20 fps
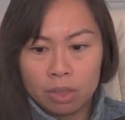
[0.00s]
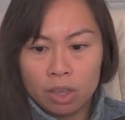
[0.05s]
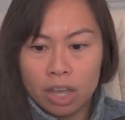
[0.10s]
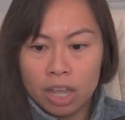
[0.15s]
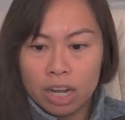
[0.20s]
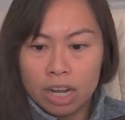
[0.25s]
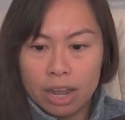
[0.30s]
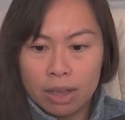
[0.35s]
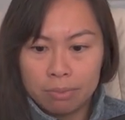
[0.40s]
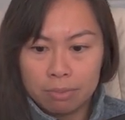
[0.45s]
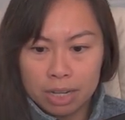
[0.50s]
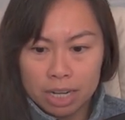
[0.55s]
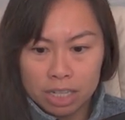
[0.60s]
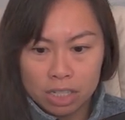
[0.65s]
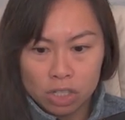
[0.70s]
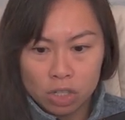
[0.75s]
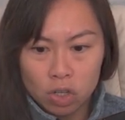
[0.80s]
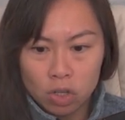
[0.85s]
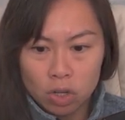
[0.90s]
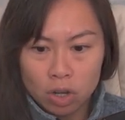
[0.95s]
Okay, now I'm going
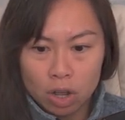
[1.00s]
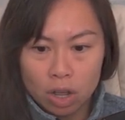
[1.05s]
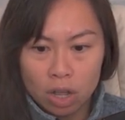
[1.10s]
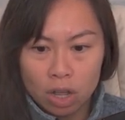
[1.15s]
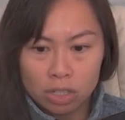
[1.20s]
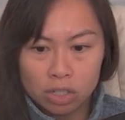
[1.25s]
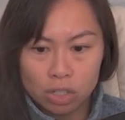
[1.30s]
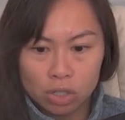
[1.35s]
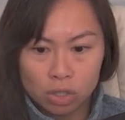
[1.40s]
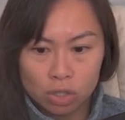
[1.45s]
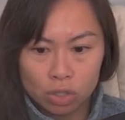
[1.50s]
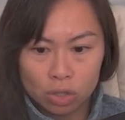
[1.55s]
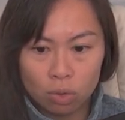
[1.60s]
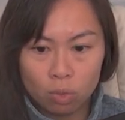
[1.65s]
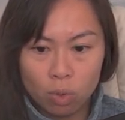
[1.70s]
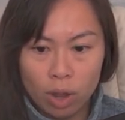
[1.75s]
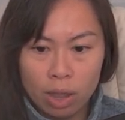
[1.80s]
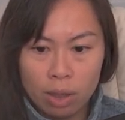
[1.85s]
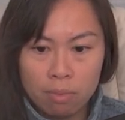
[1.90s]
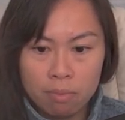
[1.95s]
to turn on search
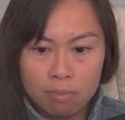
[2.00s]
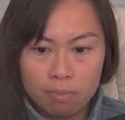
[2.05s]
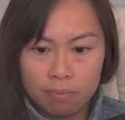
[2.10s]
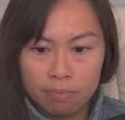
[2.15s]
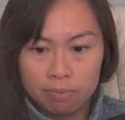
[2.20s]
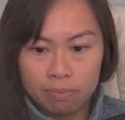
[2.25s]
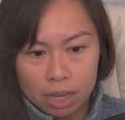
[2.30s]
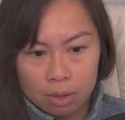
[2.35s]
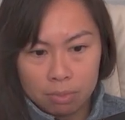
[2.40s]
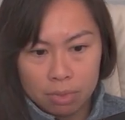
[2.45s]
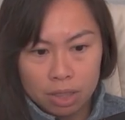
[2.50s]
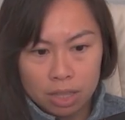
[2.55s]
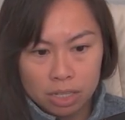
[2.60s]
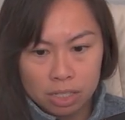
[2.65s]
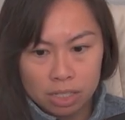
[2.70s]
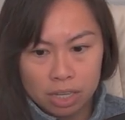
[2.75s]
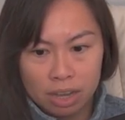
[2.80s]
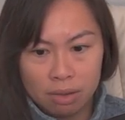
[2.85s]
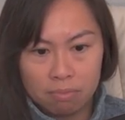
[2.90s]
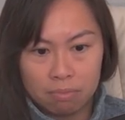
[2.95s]
the web, type in
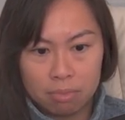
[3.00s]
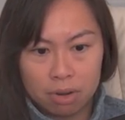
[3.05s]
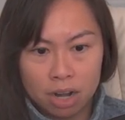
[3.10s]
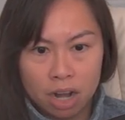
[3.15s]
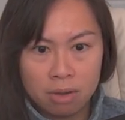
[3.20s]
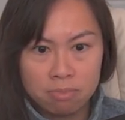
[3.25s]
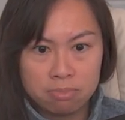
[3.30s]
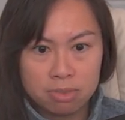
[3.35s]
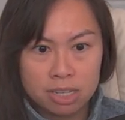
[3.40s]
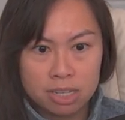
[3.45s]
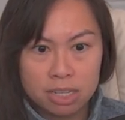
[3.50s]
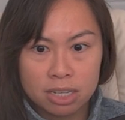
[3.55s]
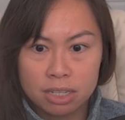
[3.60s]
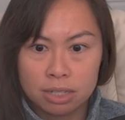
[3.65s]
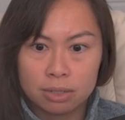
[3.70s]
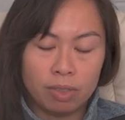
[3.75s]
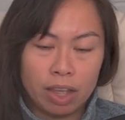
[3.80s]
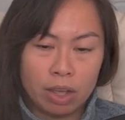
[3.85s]
the same prompt.